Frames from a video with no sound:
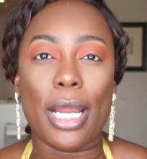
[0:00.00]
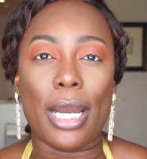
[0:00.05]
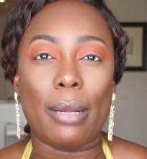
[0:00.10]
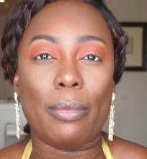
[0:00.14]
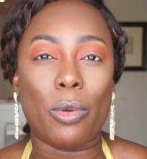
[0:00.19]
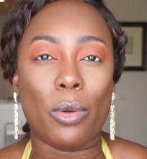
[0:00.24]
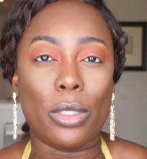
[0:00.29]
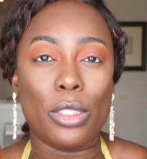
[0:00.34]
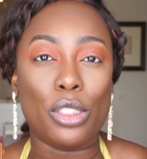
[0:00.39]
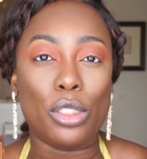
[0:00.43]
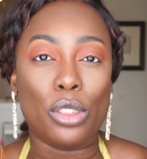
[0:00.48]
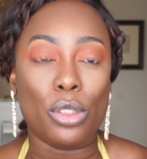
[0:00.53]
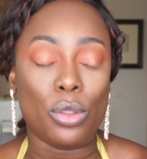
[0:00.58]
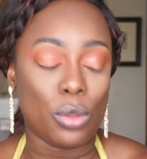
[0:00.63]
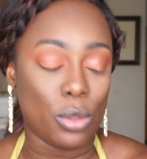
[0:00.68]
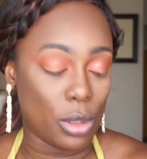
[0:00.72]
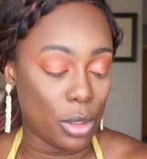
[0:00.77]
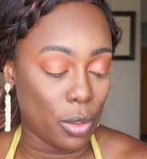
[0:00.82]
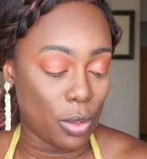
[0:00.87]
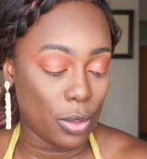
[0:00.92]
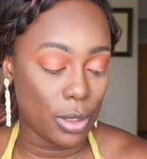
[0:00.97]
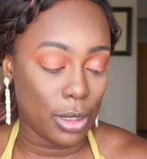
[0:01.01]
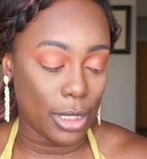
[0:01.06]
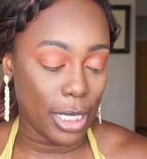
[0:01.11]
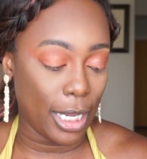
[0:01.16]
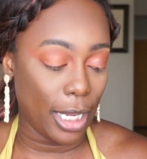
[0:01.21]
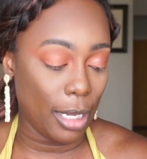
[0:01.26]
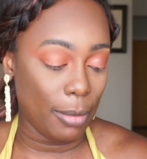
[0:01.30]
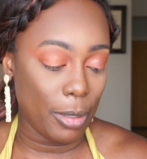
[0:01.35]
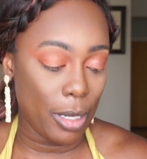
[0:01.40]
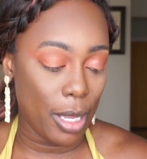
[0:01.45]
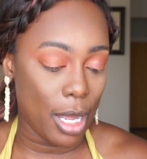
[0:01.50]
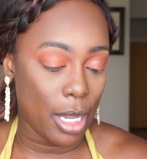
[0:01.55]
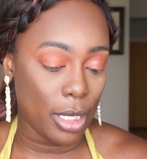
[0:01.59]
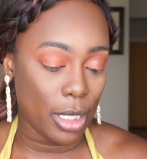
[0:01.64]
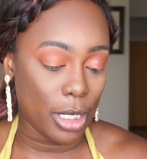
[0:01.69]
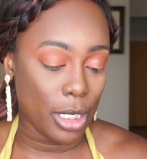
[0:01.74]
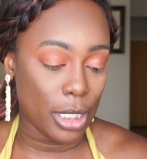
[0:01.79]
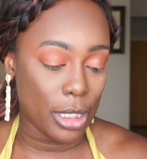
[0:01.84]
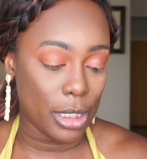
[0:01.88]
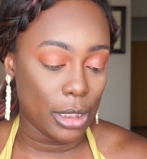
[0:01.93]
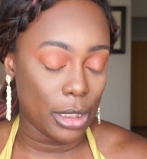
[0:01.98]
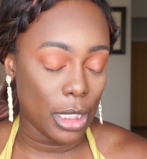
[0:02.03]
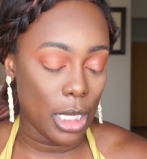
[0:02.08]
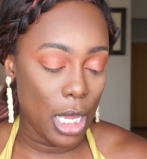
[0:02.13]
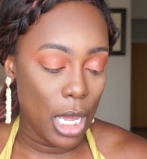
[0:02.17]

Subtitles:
and I'm going to use those same colors